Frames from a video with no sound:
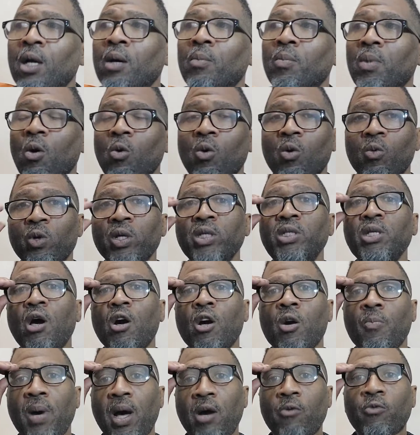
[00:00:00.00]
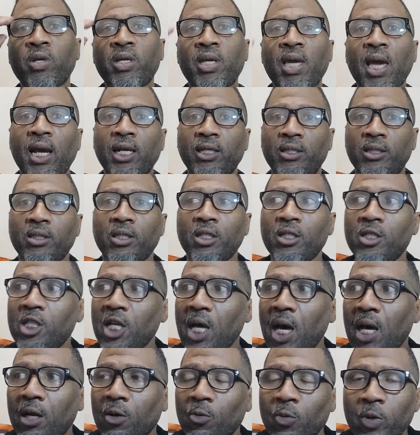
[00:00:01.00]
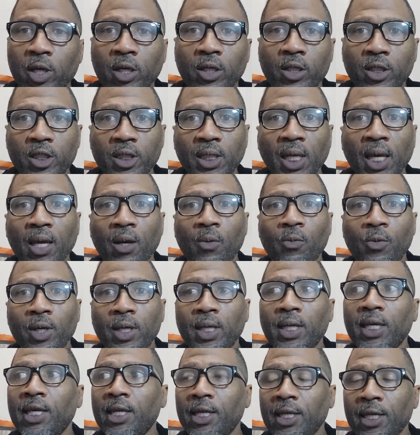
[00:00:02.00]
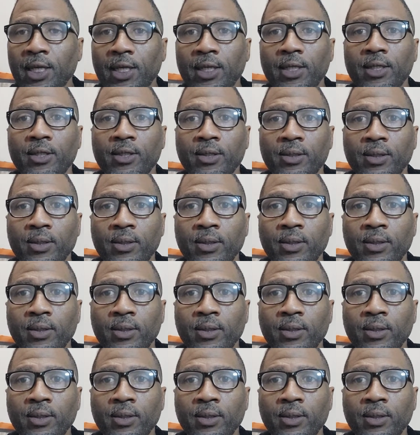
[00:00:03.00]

But when we talk about recasting T'Challa, we understand what it is.